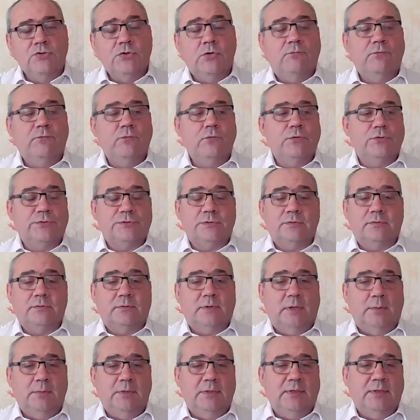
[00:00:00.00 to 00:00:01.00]
So of course,
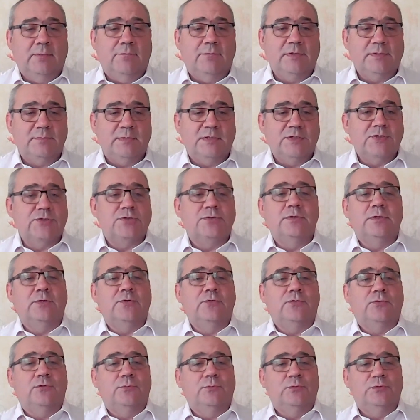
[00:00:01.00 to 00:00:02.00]
I was
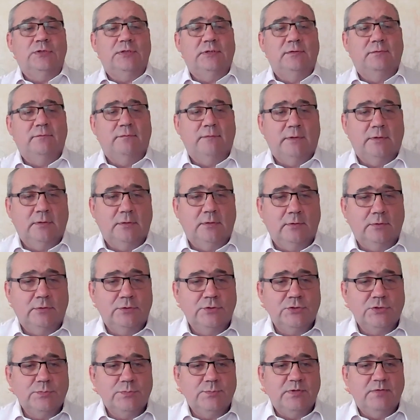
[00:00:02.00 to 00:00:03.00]
mentioning
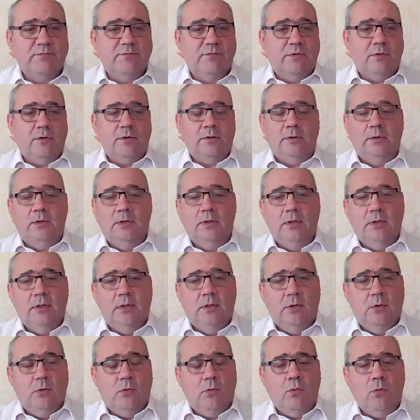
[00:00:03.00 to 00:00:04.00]
automotive just before.
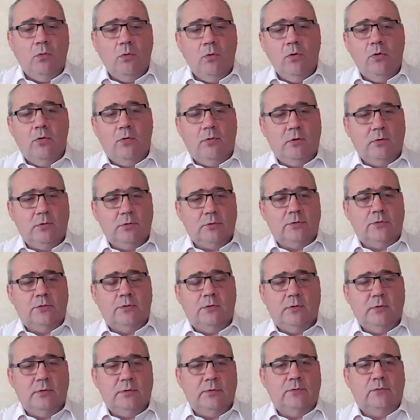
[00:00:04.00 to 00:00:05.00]
All our
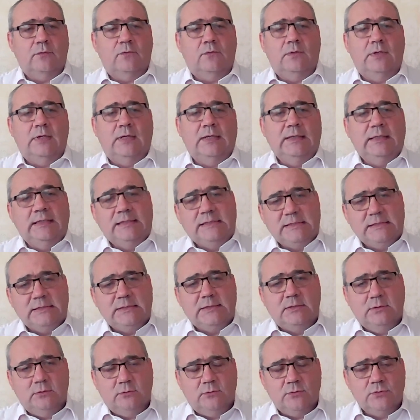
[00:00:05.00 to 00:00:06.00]
current and
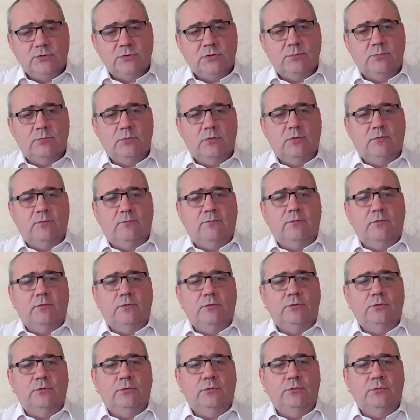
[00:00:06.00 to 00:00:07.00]
existing customers
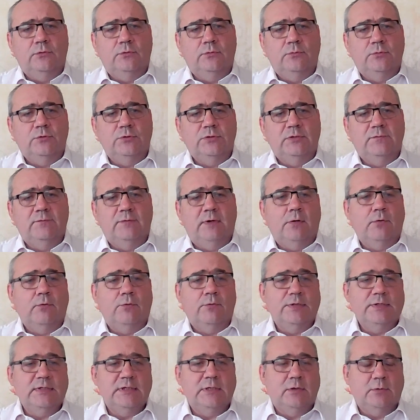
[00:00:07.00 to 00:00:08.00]
for the automotive are
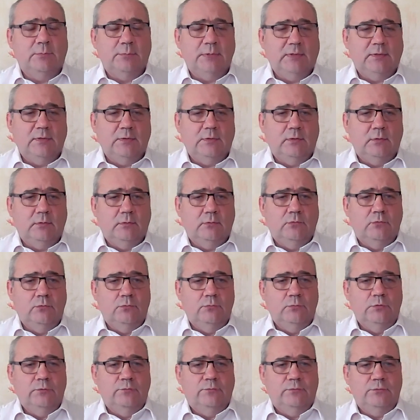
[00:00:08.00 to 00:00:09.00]
already committed
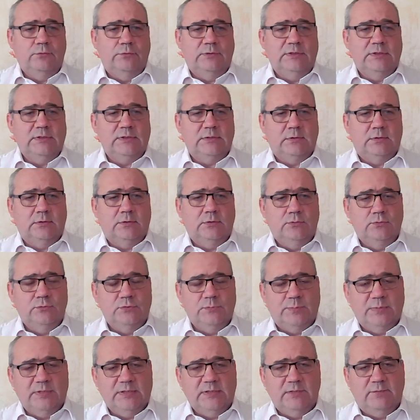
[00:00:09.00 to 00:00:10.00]
to move to this
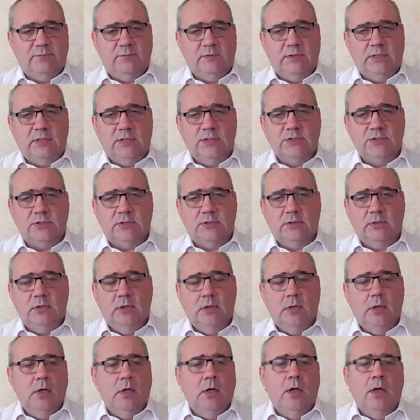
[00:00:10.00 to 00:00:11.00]
new specification.
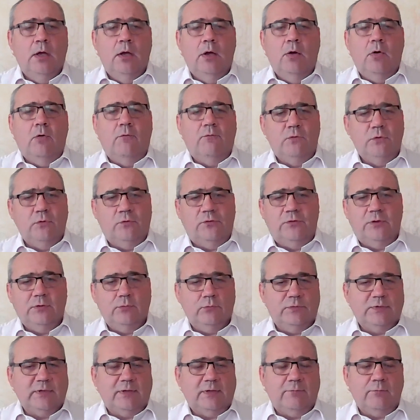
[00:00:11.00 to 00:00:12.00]
Of course, they
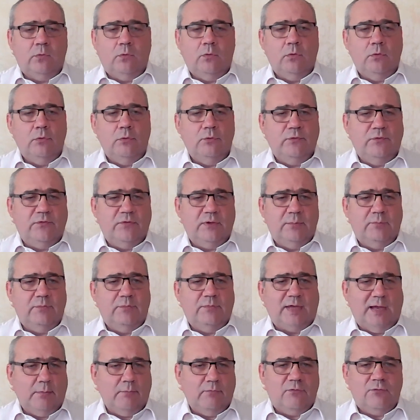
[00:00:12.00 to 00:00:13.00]
don't have all the same
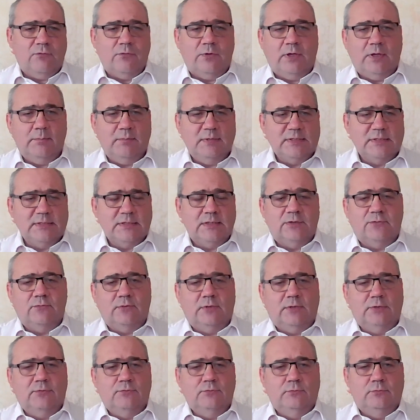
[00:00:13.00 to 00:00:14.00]
time frame,
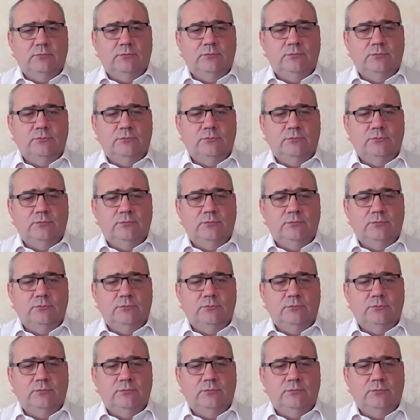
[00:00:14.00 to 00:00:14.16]
etc.,